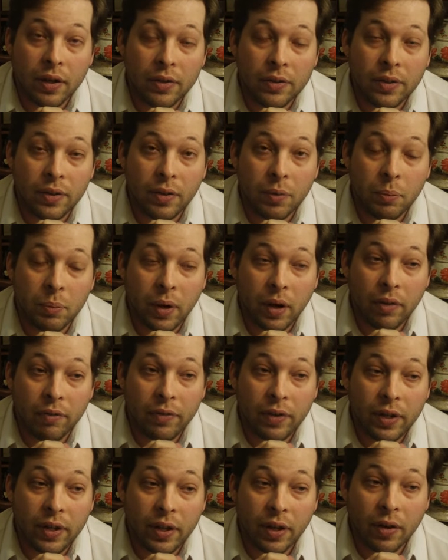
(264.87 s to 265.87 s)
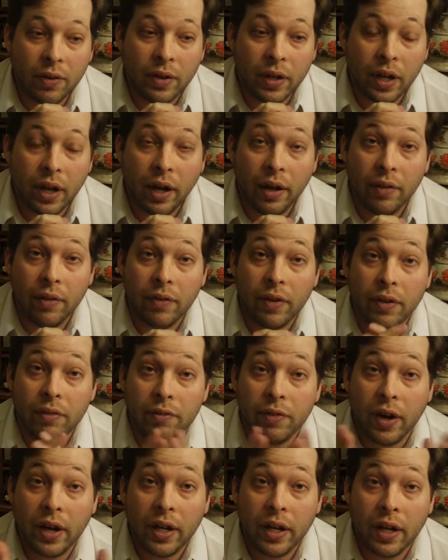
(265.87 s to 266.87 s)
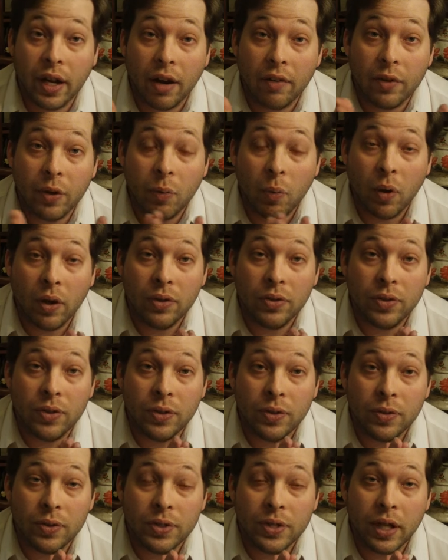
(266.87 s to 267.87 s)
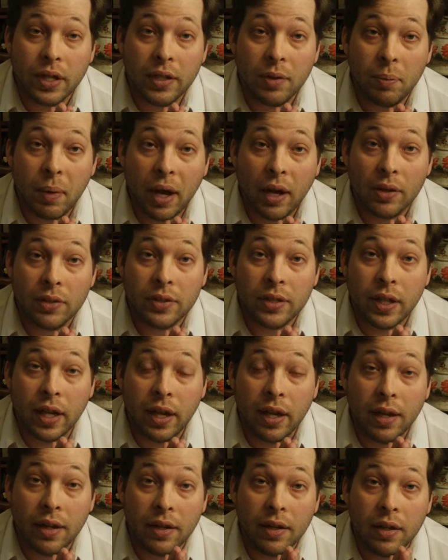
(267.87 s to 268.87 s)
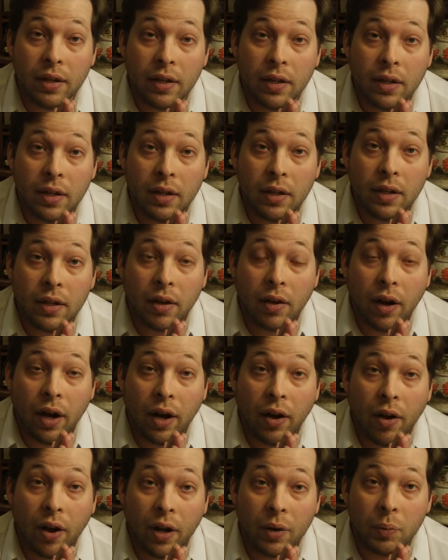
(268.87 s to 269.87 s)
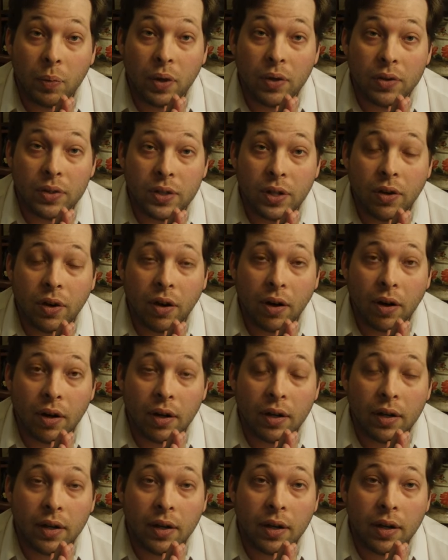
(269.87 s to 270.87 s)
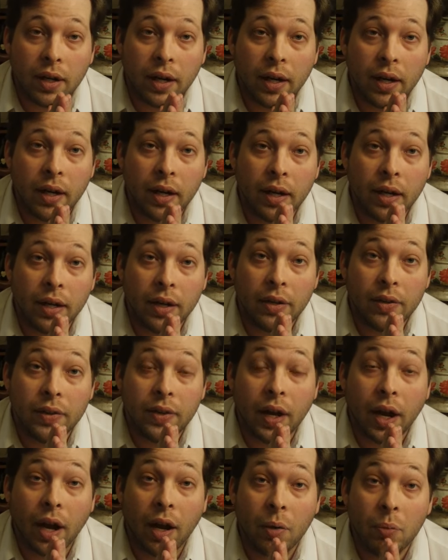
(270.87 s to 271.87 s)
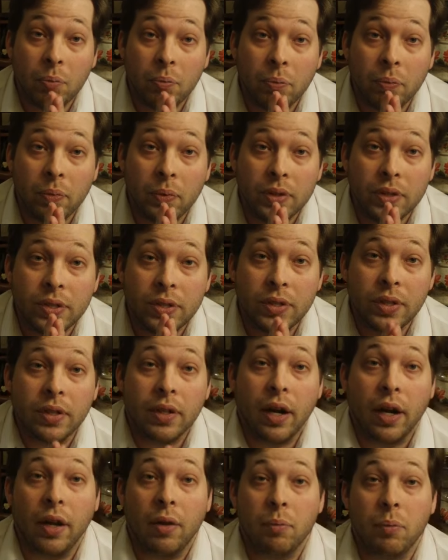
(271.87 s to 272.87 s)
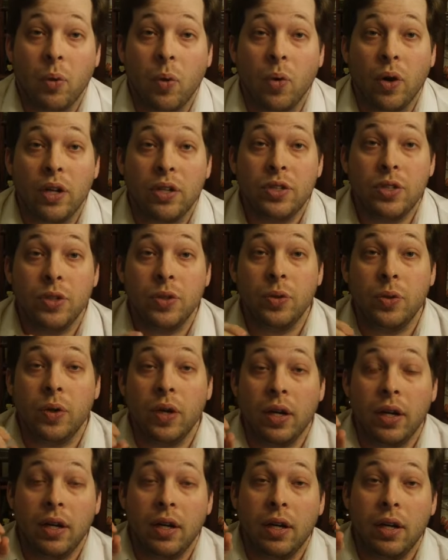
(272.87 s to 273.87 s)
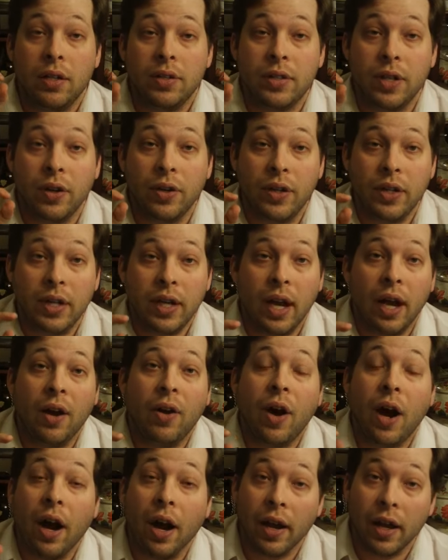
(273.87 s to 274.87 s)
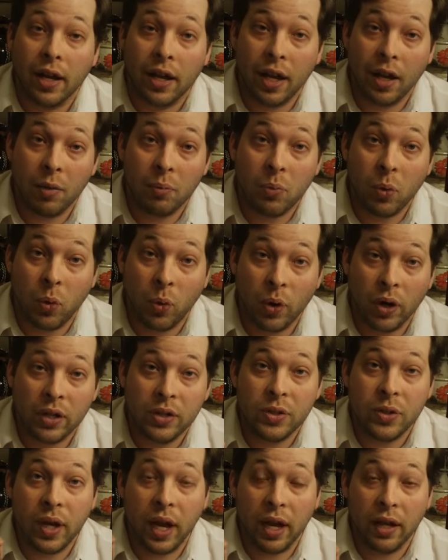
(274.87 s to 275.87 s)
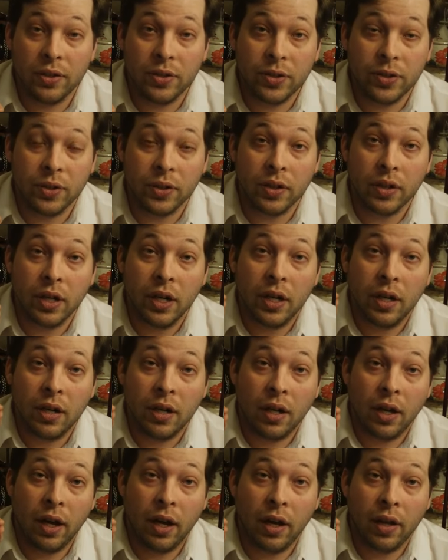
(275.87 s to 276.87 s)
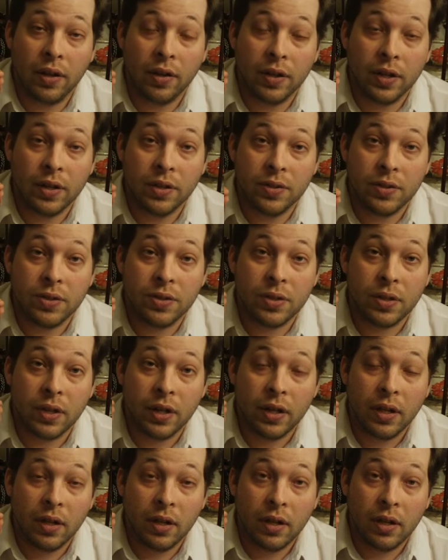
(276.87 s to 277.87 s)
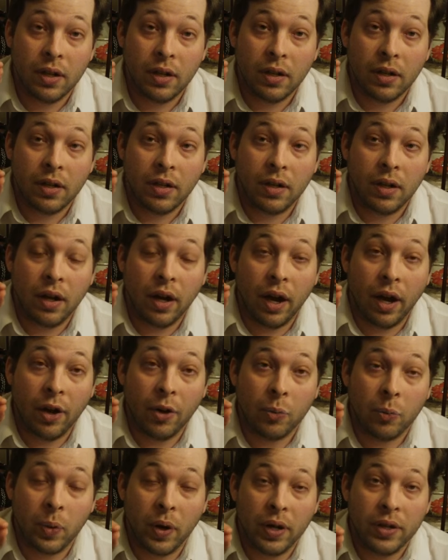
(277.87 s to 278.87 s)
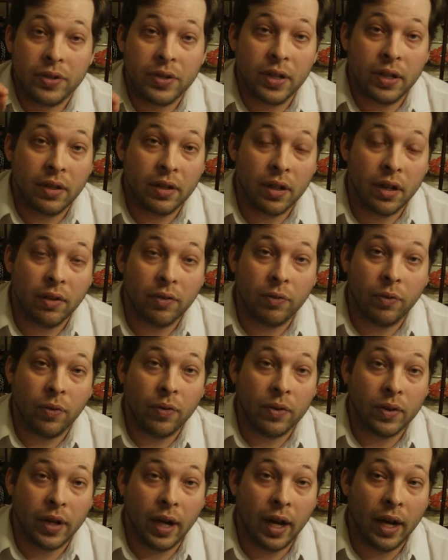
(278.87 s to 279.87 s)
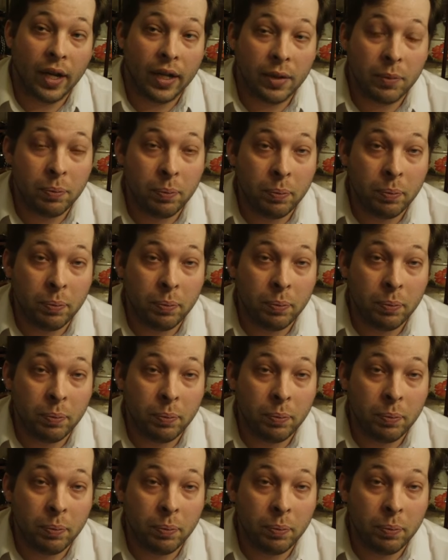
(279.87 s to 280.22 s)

to the video inviting everyone to send them out a Hot Wheels car. And I'm I'm going to tell you now, I am going to enter uh, his uh, racing for uh,